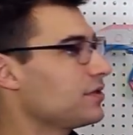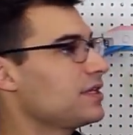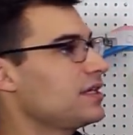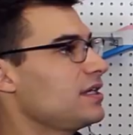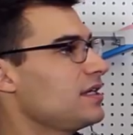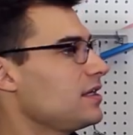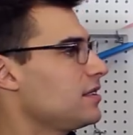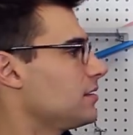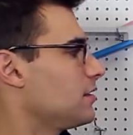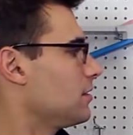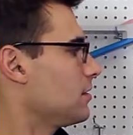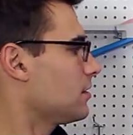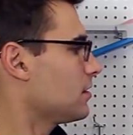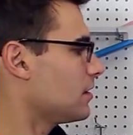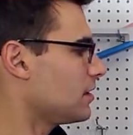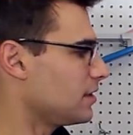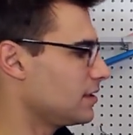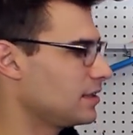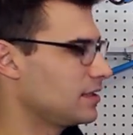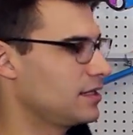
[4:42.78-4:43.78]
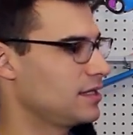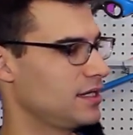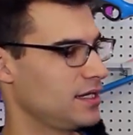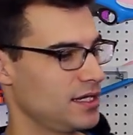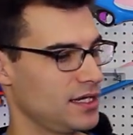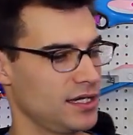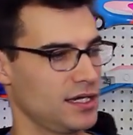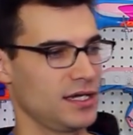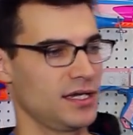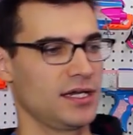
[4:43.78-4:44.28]
here,
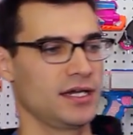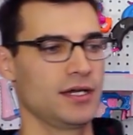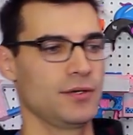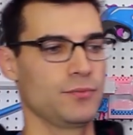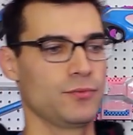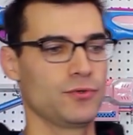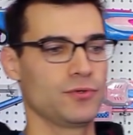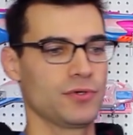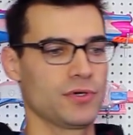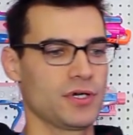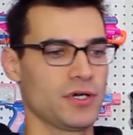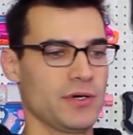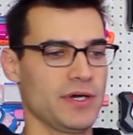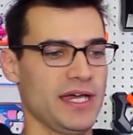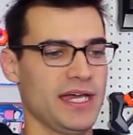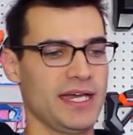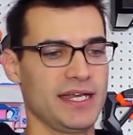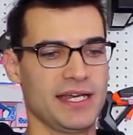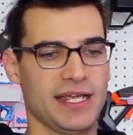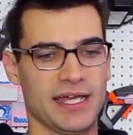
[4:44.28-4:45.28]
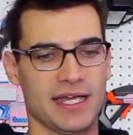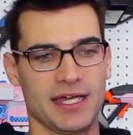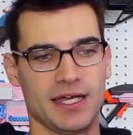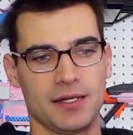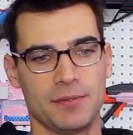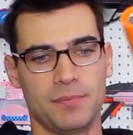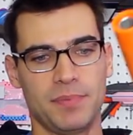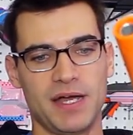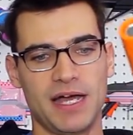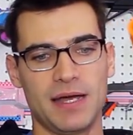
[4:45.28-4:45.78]
and we'll go ahead
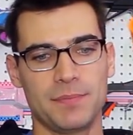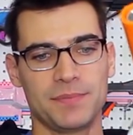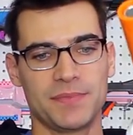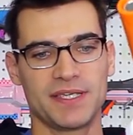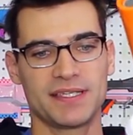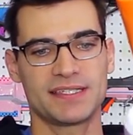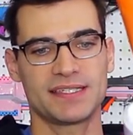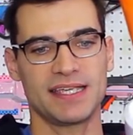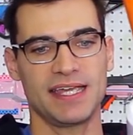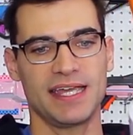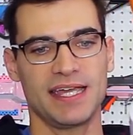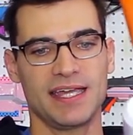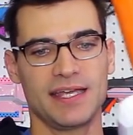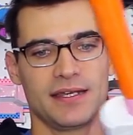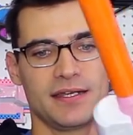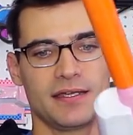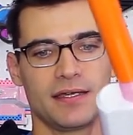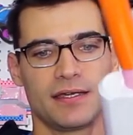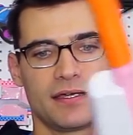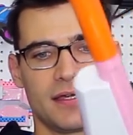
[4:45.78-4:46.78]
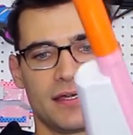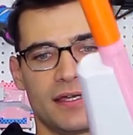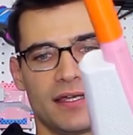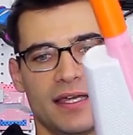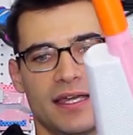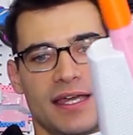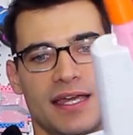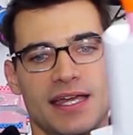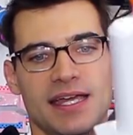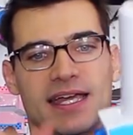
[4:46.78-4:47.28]
and pop this in,
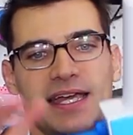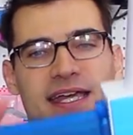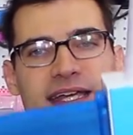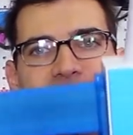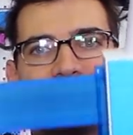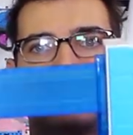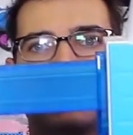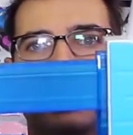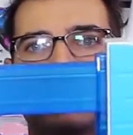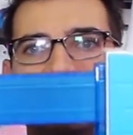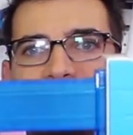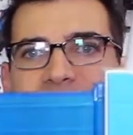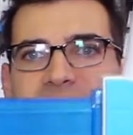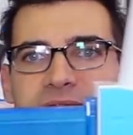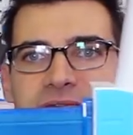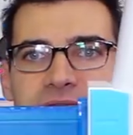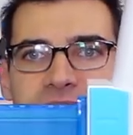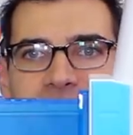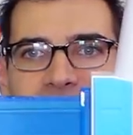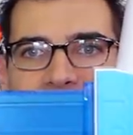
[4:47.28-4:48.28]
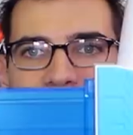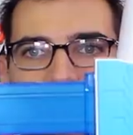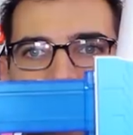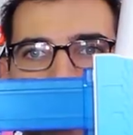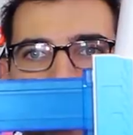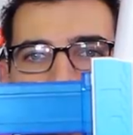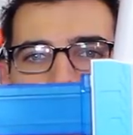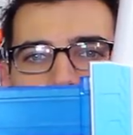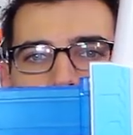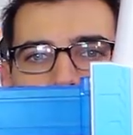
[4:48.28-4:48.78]
it doesn't fit
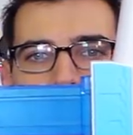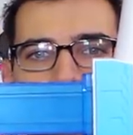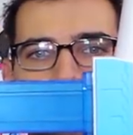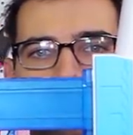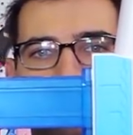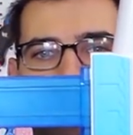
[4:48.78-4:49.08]
all the